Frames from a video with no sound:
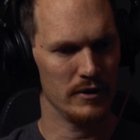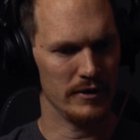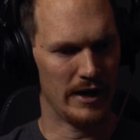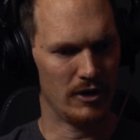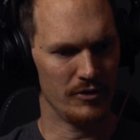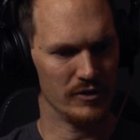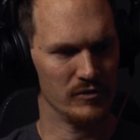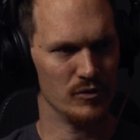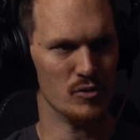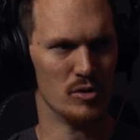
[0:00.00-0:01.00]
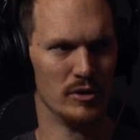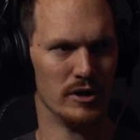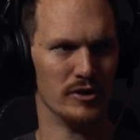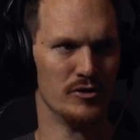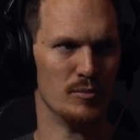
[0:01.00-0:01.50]
now things have
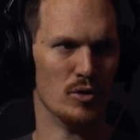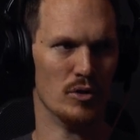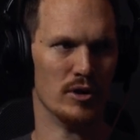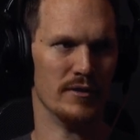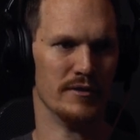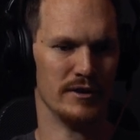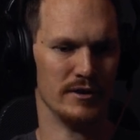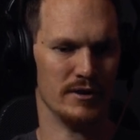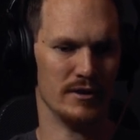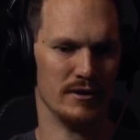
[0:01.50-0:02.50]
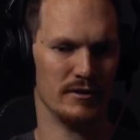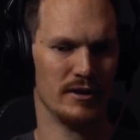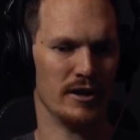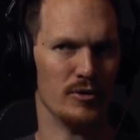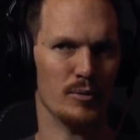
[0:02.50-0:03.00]
normalized more on the
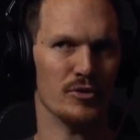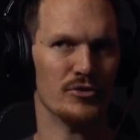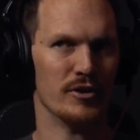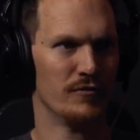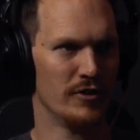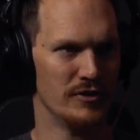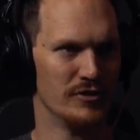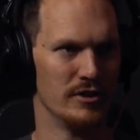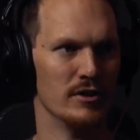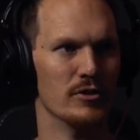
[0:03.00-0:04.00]
kind of the real estate frenzy.